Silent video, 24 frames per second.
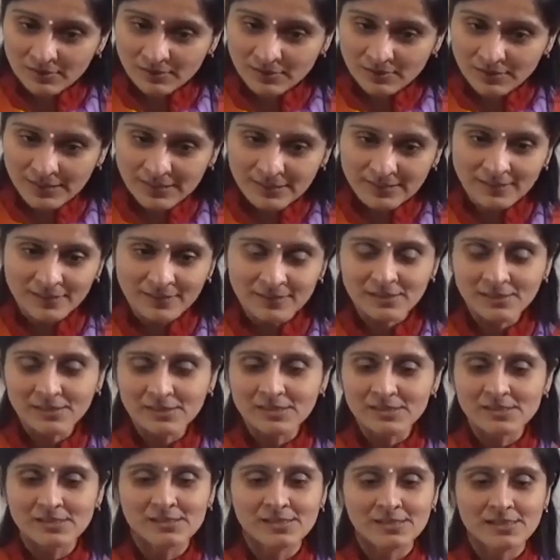kindled
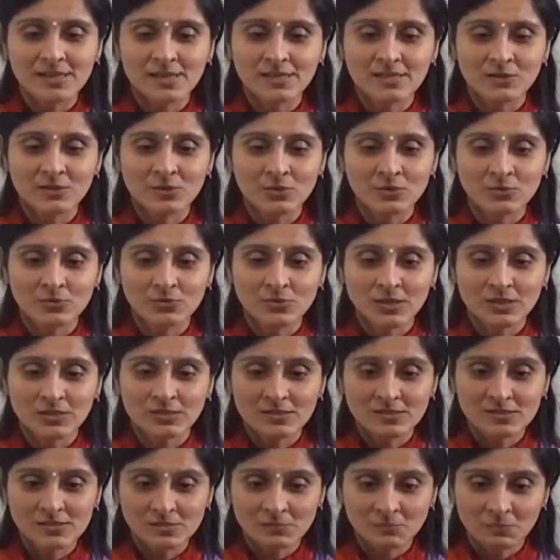inside you, that
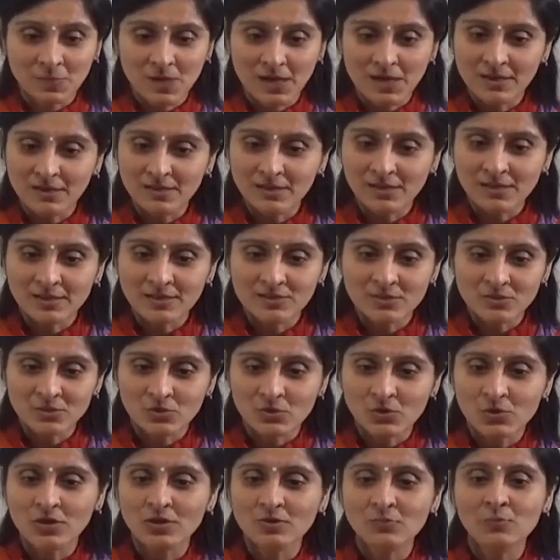spark has
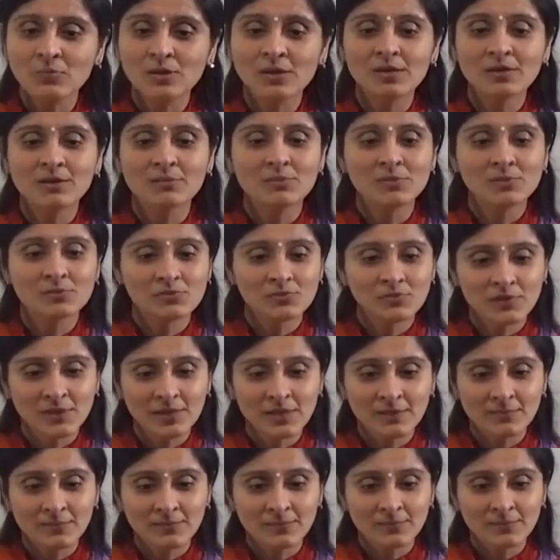not become a
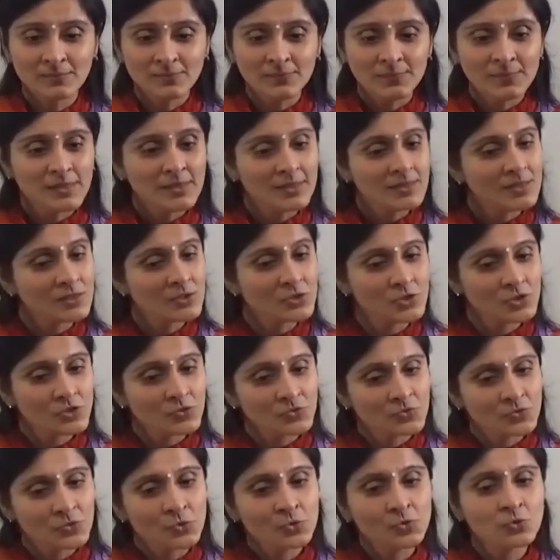flame, it's of
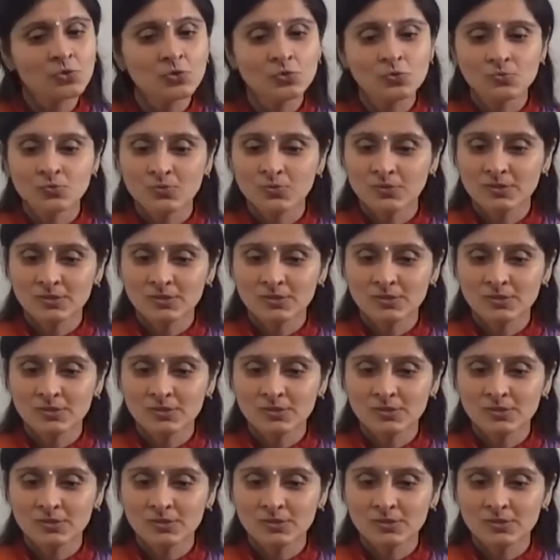no use.